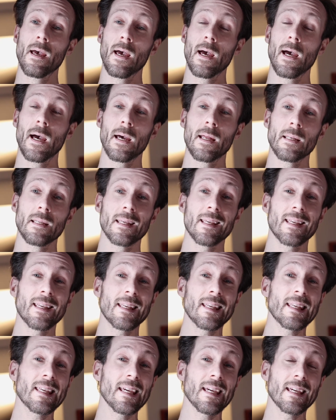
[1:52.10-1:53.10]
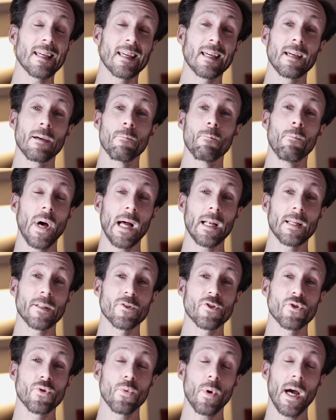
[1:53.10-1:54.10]
and kick
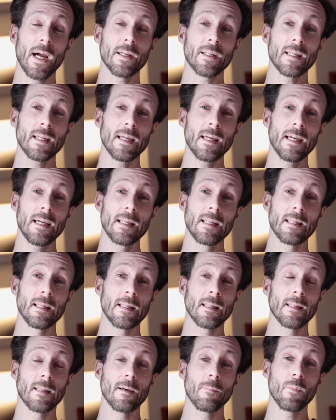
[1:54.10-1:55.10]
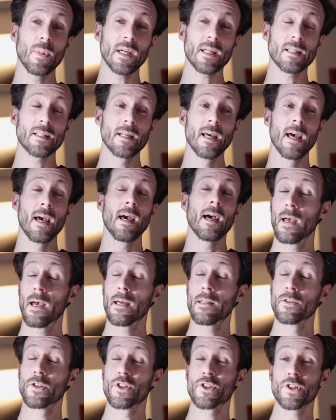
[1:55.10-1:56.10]
balance right in the mix,
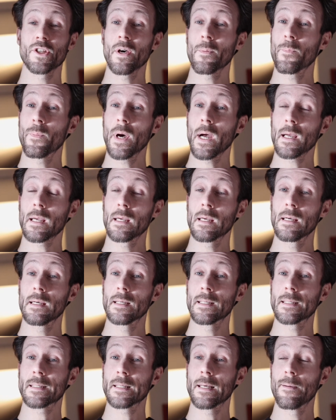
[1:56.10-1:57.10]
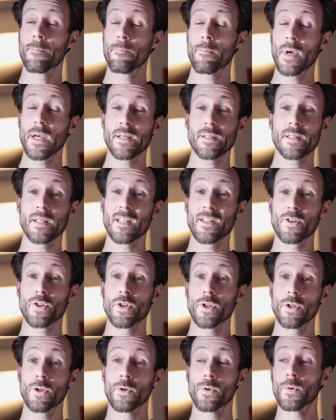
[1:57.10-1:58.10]
and the SUBPAC is amazing
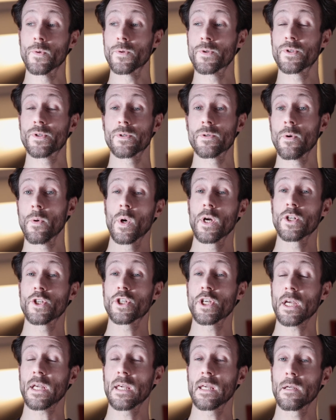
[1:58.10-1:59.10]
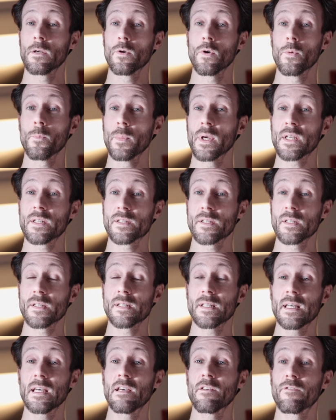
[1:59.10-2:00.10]
to use when checking your
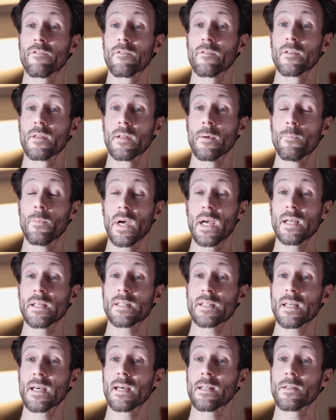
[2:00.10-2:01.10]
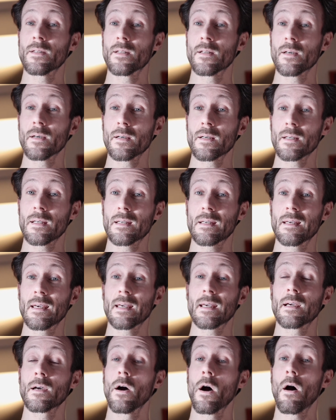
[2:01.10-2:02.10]
mixes if the bass and the
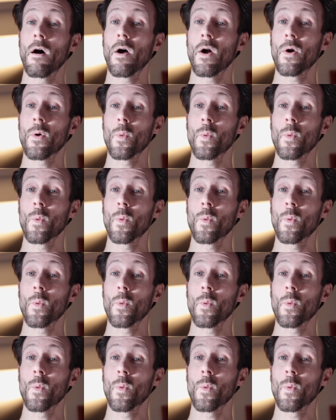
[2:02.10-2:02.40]
kick are